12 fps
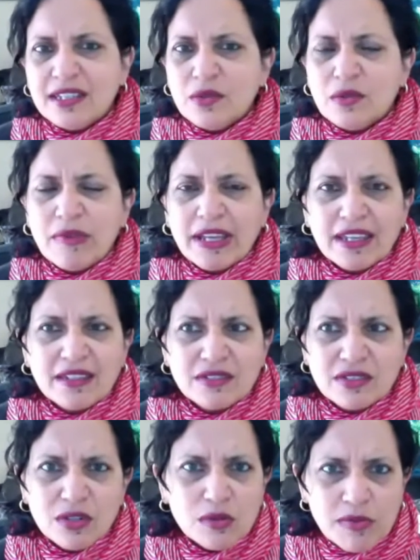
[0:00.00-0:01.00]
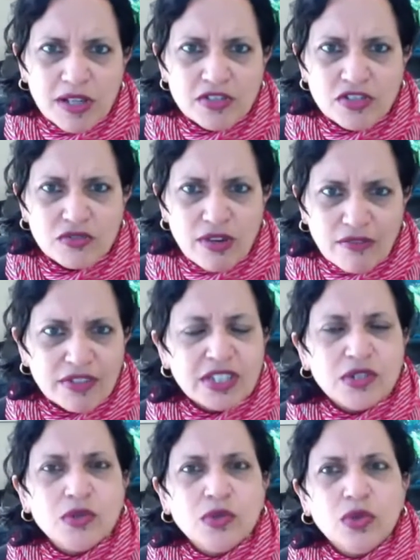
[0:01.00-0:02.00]
They were making so much
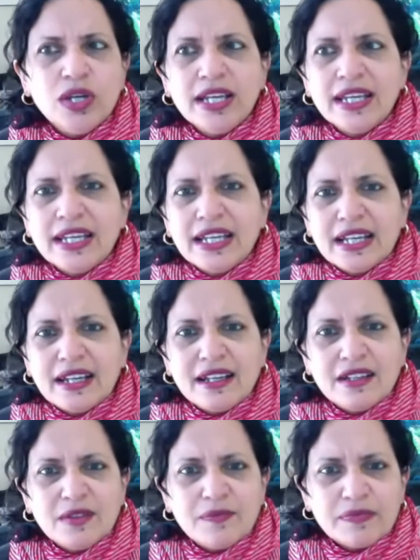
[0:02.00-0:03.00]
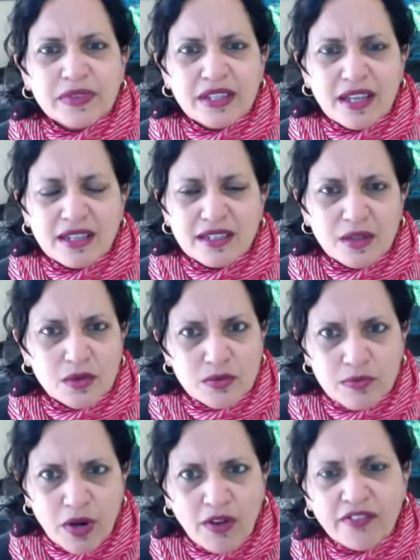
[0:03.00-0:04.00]
revenue, and they were
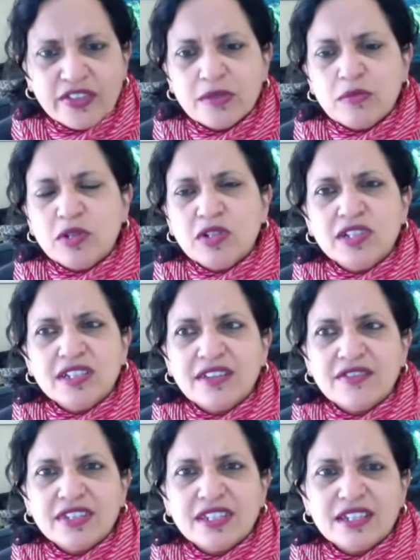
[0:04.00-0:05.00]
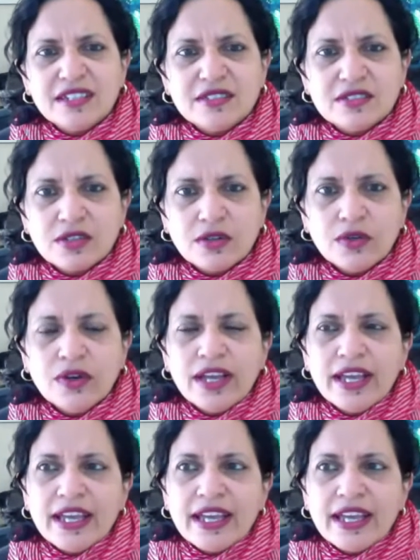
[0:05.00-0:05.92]
profitable and everything. So